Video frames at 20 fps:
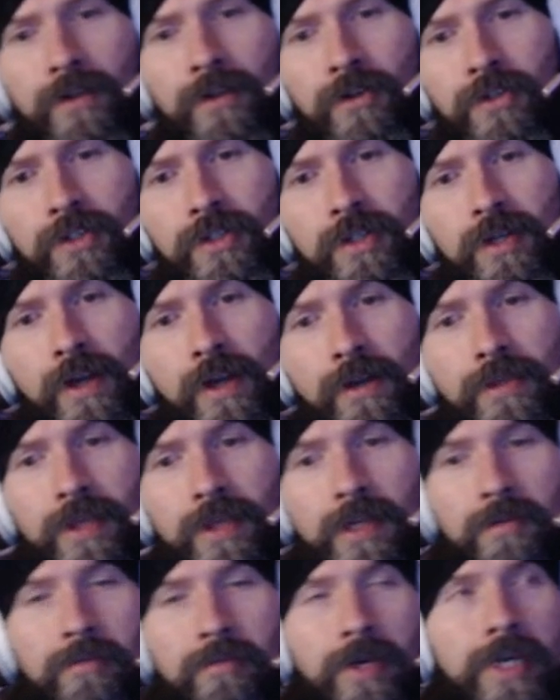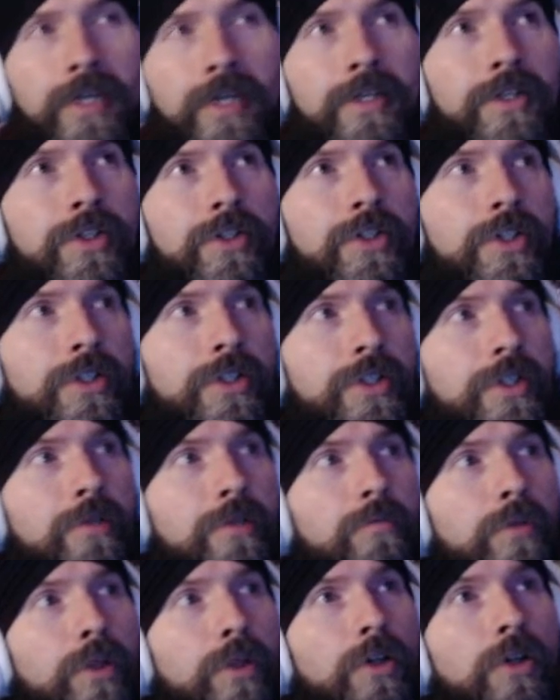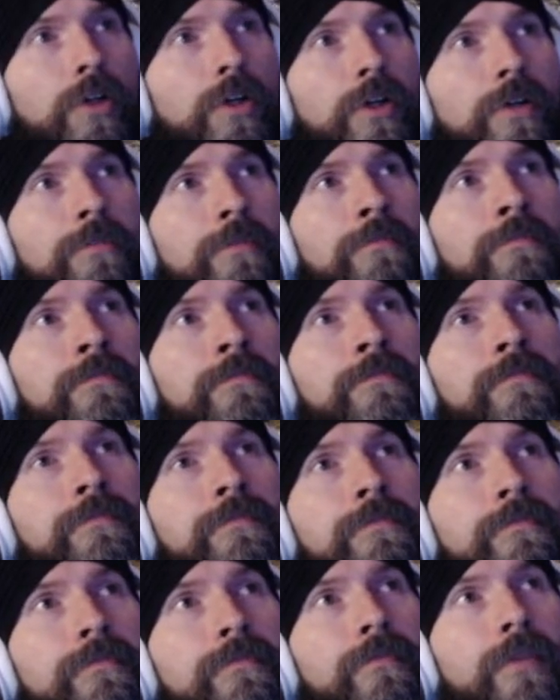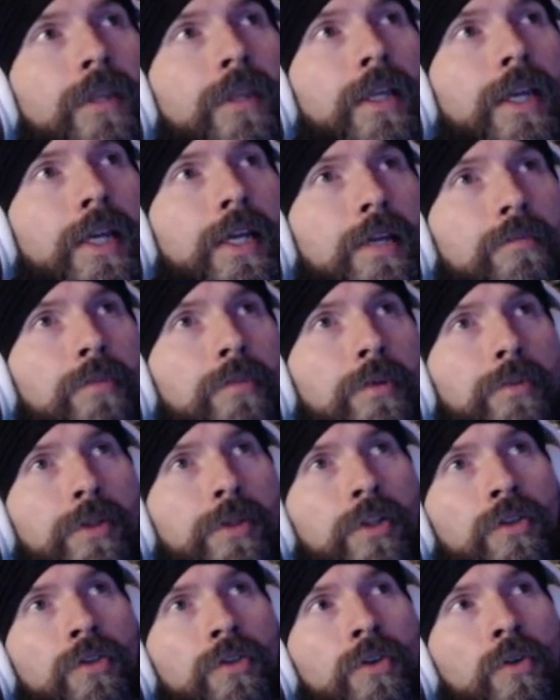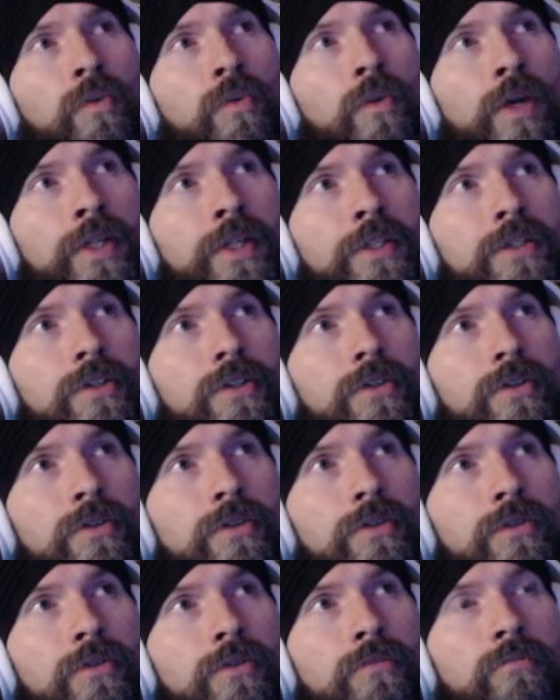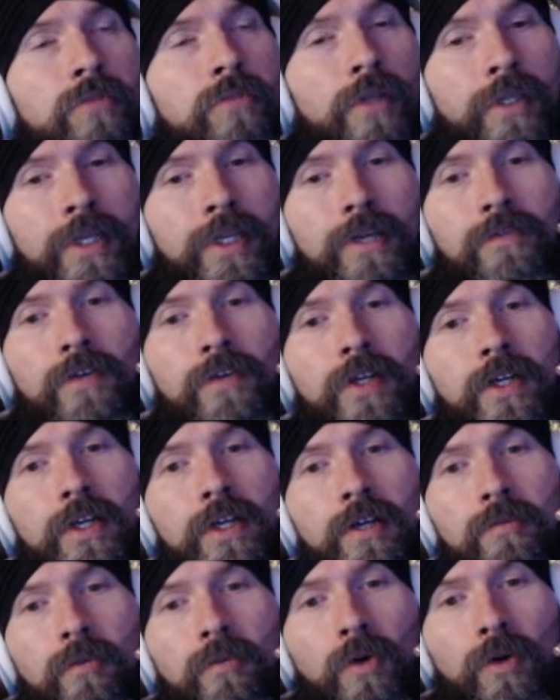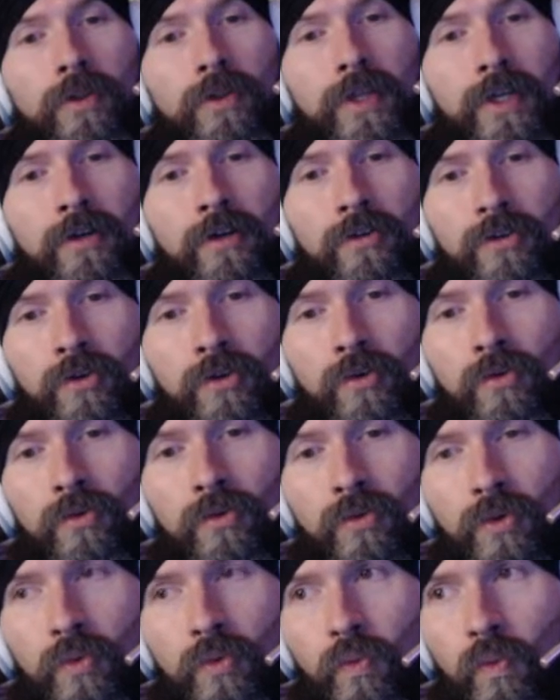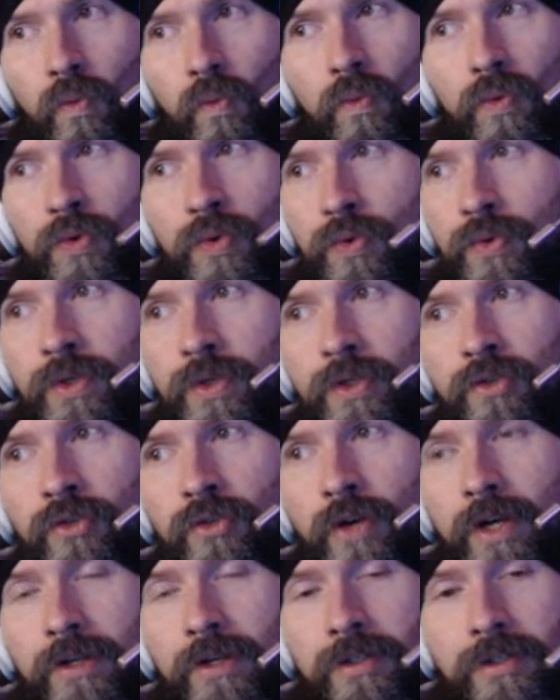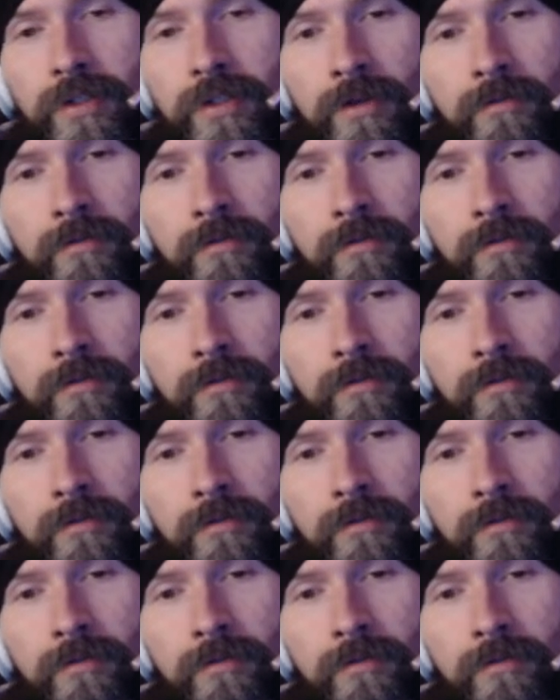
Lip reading: nothing, man. It's just a blur. And people don't know what to believe in anymore. They don't know who to trust.